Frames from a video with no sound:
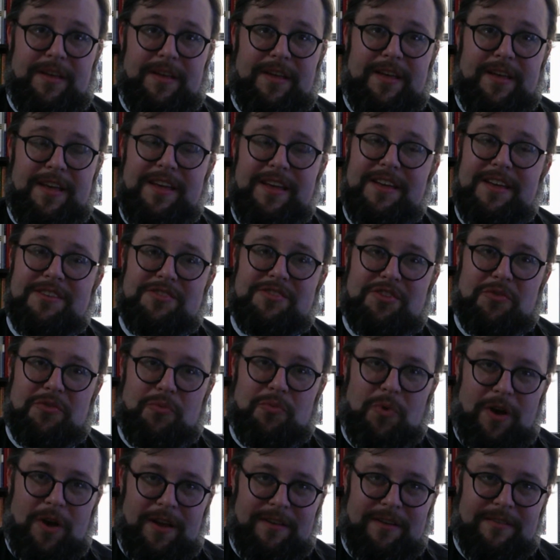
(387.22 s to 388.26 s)
He is the
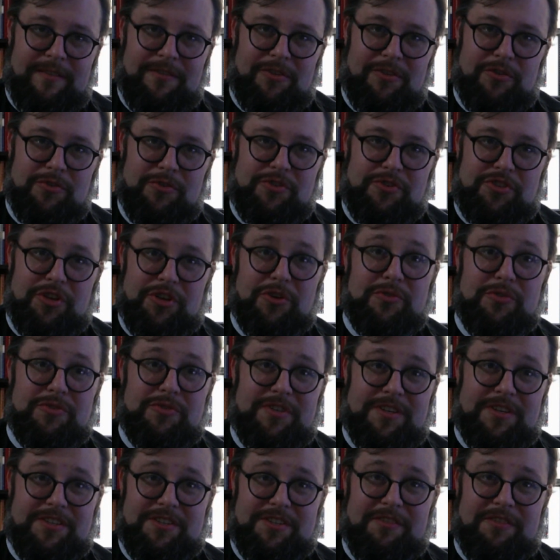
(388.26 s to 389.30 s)
one who shows
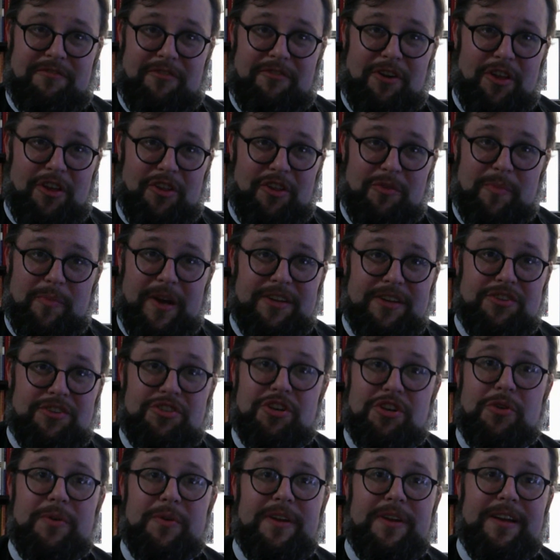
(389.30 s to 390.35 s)
us the Father by
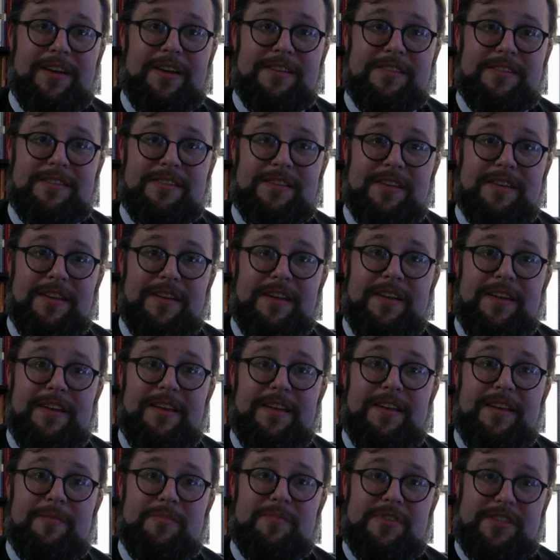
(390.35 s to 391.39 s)
showing us
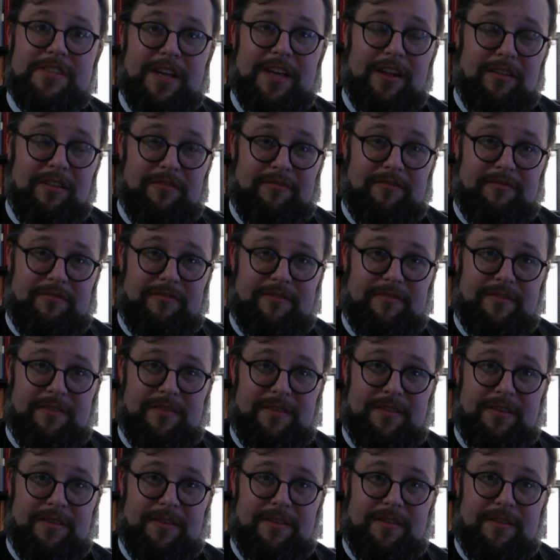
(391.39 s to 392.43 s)
Himself.
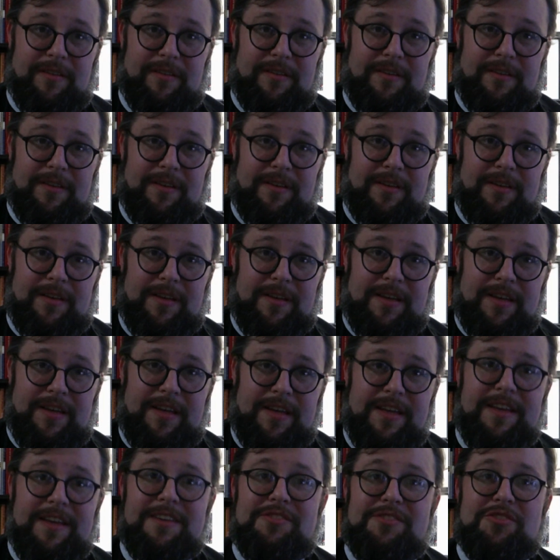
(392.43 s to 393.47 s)

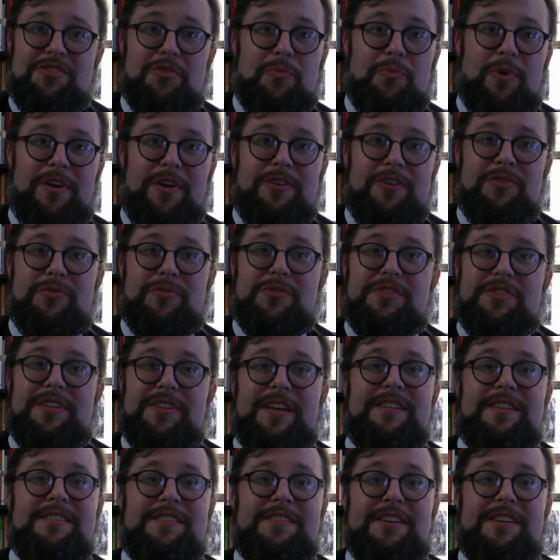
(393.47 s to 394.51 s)
He is the one who
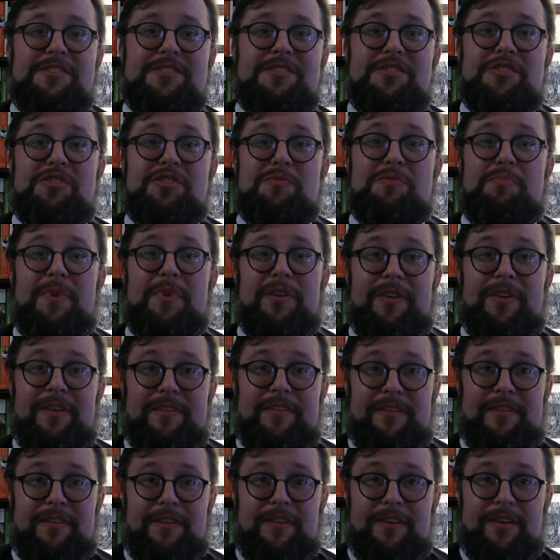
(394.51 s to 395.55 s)
sends us the Spirit
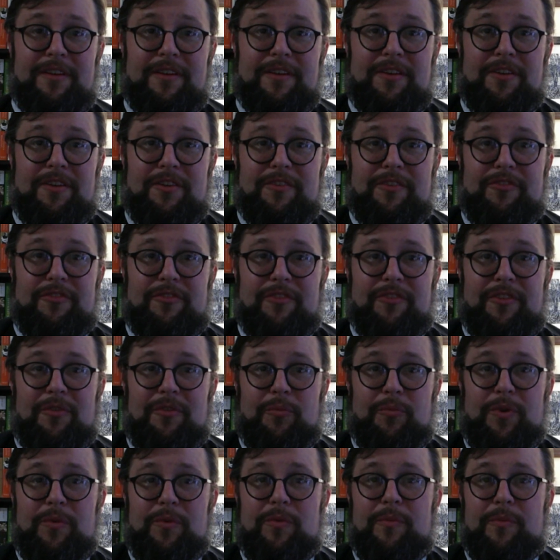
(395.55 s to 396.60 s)
so that
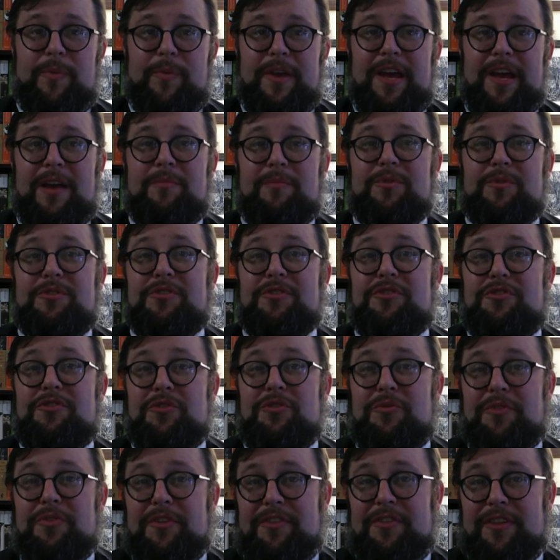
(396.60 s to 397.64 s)
we will be able to
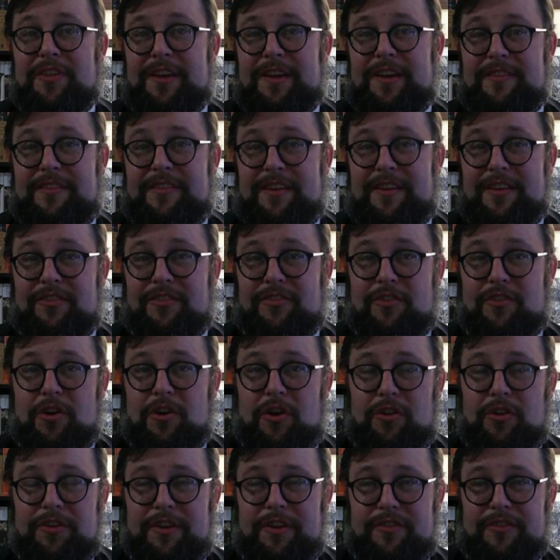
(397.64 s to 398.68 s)
do the things He has
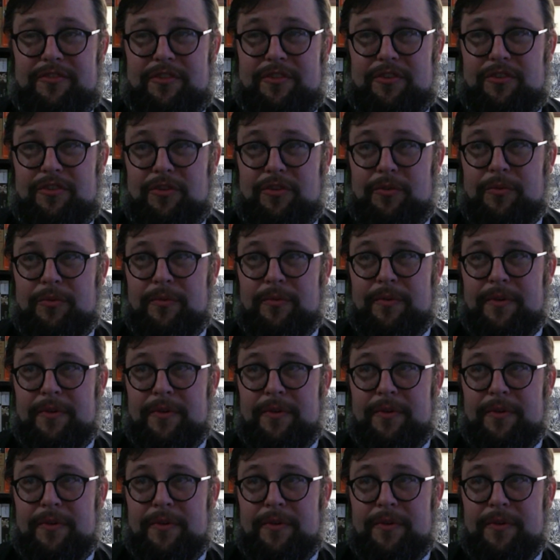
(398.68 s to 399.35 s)
called us to do,